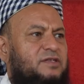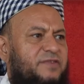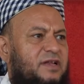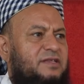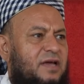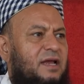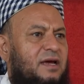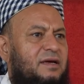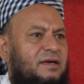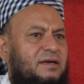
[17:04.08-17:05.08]
of Allah
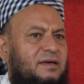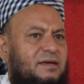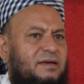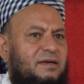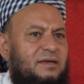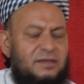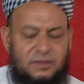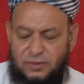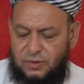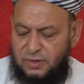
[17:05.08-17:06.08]
Ta'ala.
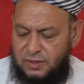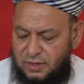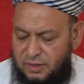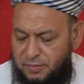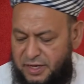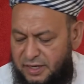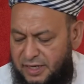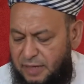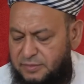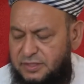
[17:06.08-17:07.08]
You know, many
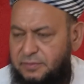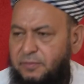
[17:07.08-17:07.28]
times